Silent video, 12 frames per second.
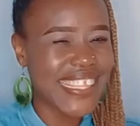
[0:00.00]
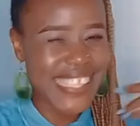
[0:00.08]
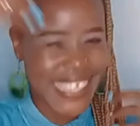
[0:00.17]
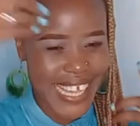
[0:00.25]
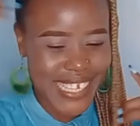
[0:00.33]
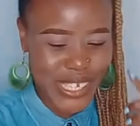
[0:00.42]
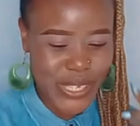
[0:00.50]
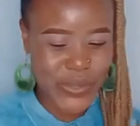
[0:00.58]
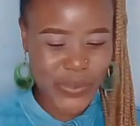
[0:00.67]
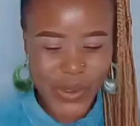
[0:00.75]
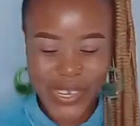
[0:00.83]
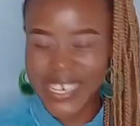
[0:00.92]
let's get
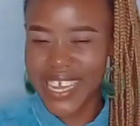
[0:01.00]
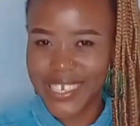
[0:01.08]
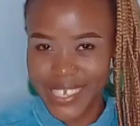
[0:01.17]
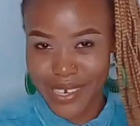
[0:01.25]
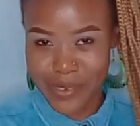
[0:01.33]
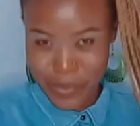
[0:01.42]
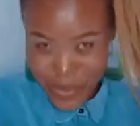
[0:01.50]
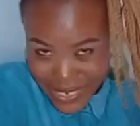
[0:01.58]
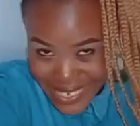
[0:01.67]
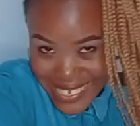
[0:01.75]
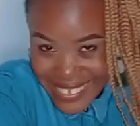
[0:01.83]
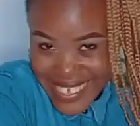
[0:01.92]
to what actually
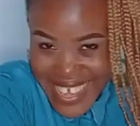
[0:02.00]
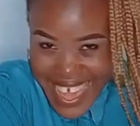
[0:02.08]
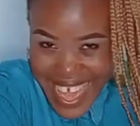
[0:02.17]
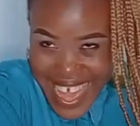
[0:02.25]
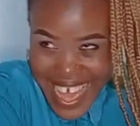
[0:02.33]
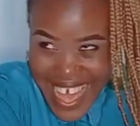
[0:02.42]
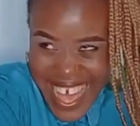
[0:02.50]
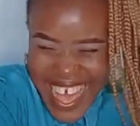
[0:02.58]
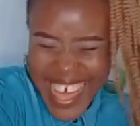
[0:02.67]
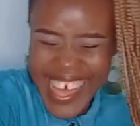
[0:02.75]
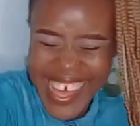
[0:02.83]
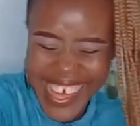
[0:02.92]
brought us
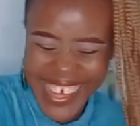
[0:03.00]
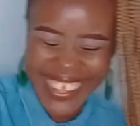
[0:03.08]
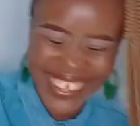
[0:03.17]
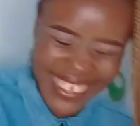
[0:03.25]
here.